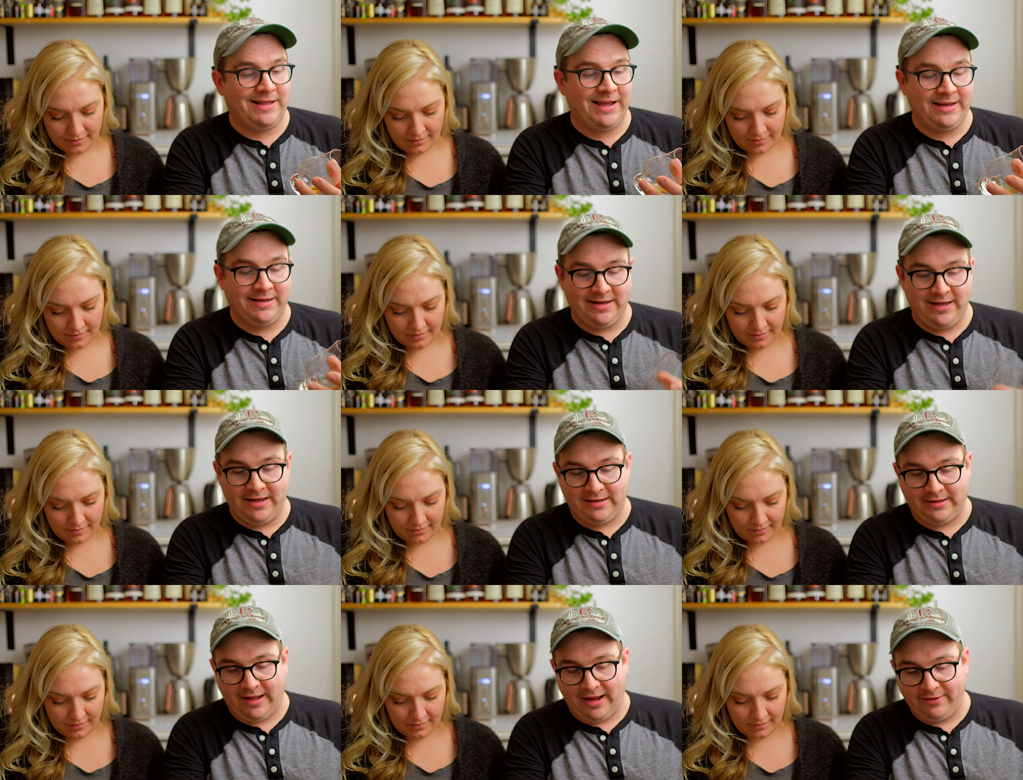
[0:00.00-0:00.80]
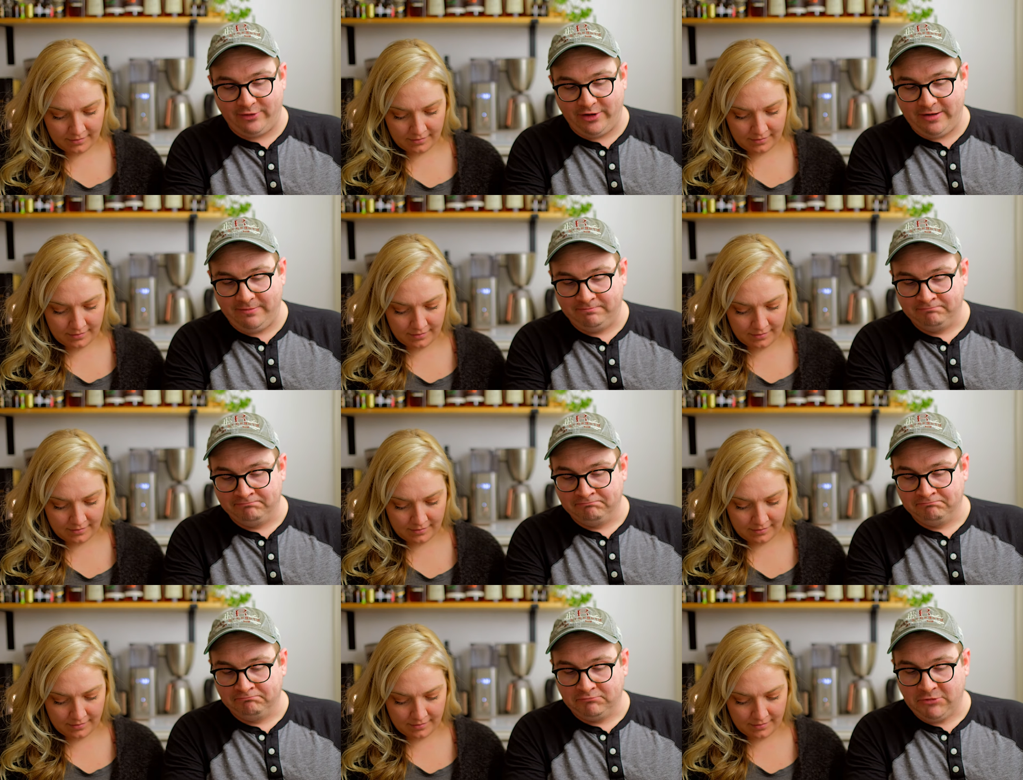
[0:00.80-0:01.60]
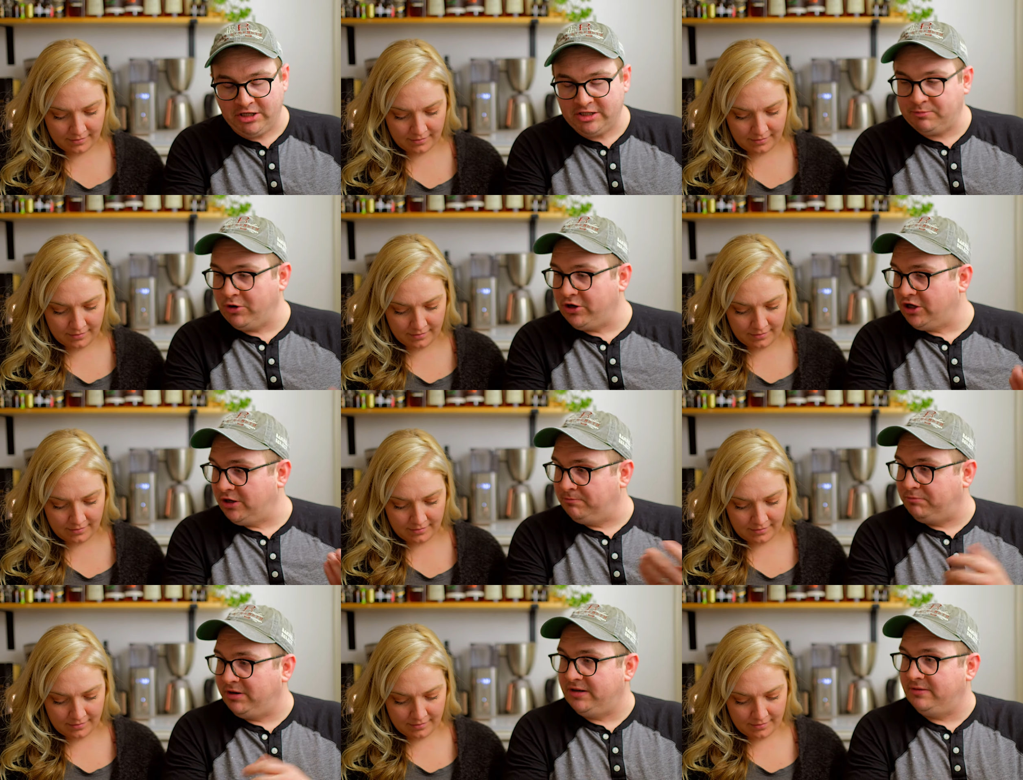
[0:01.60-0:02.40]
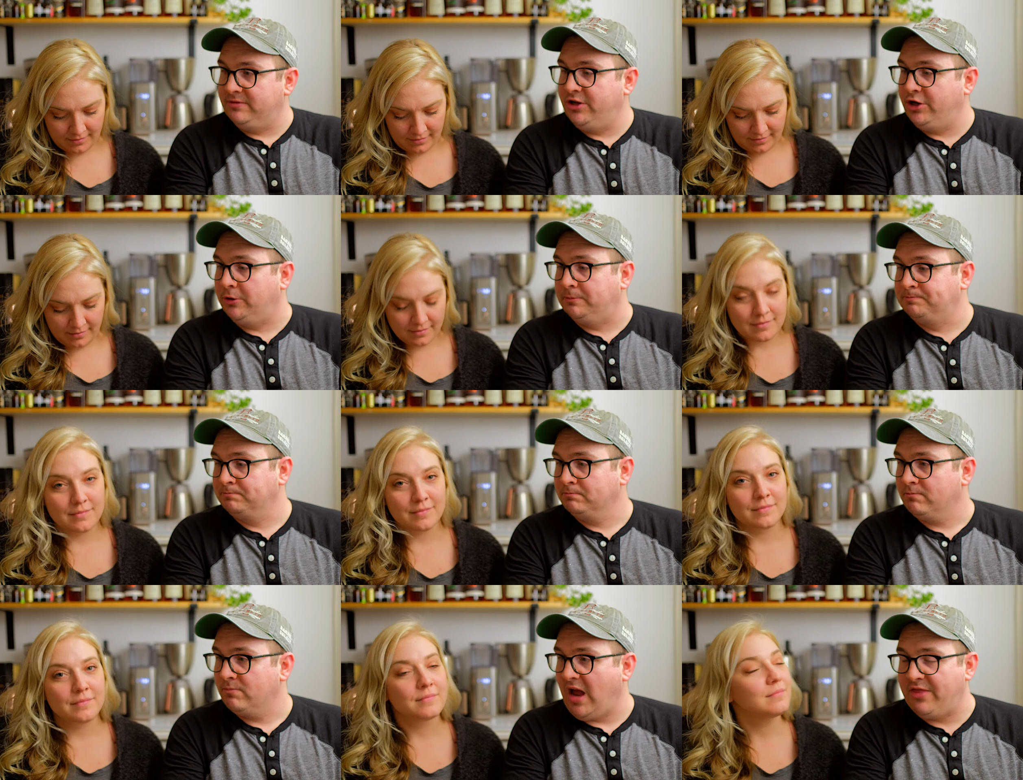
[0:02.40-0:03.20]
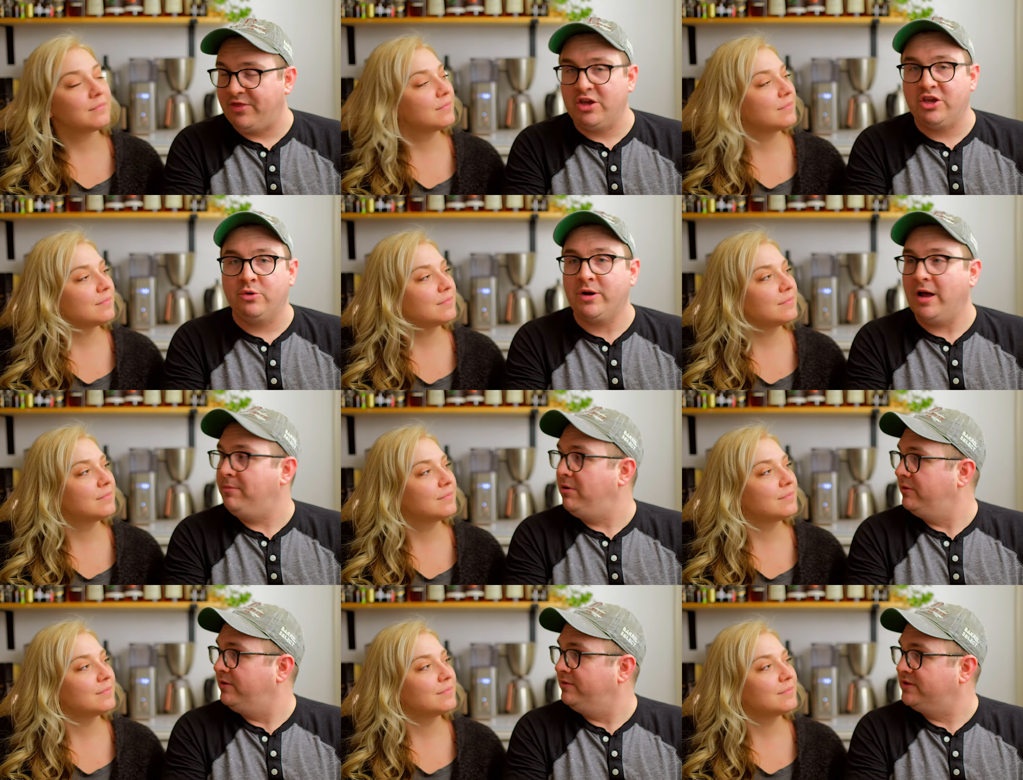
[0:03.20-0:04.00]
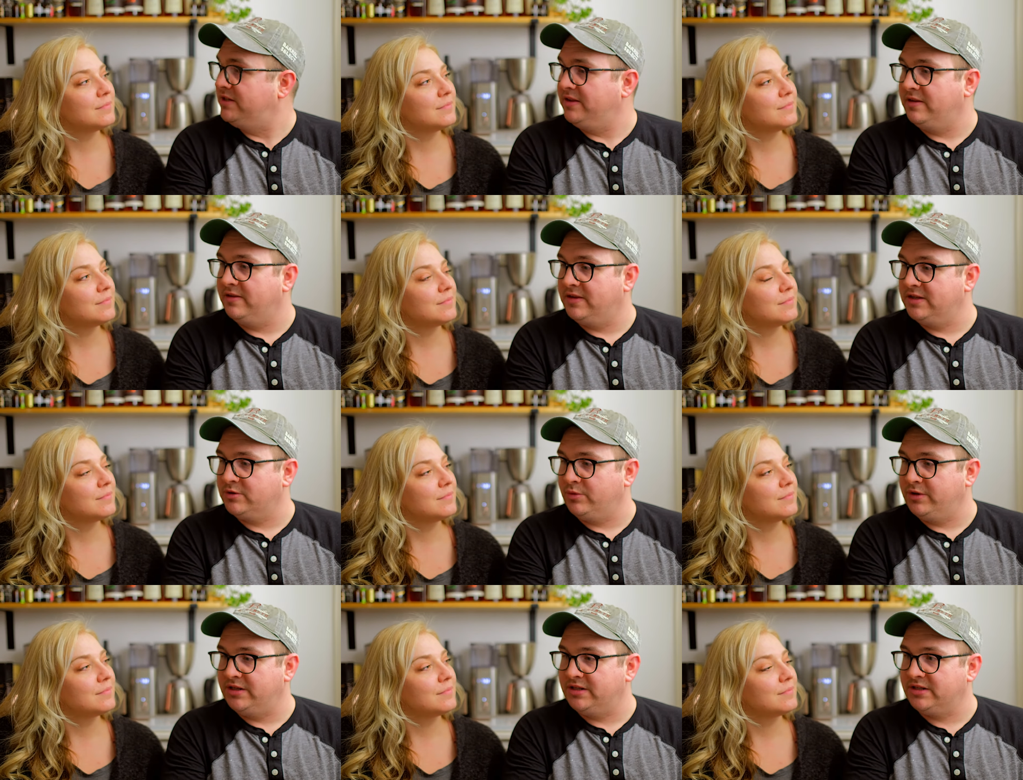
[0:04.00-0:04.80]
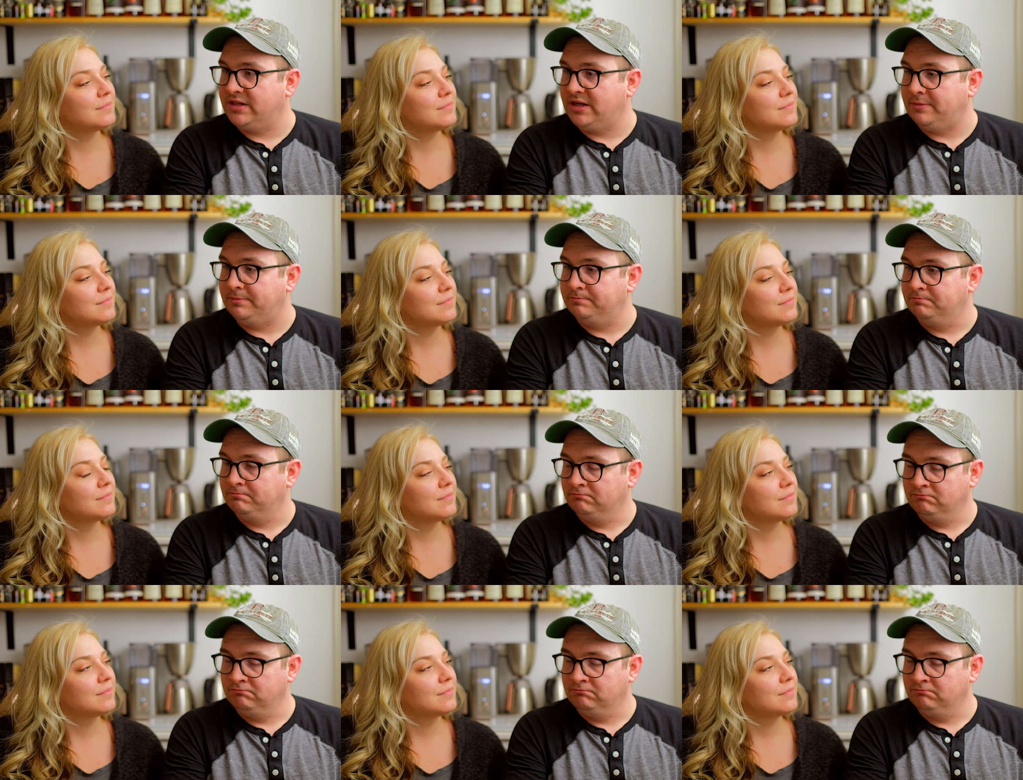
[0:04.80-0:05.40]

Speaker 1: light and lively, that's pretty good. But you know, I think you and I both have said that this one is um,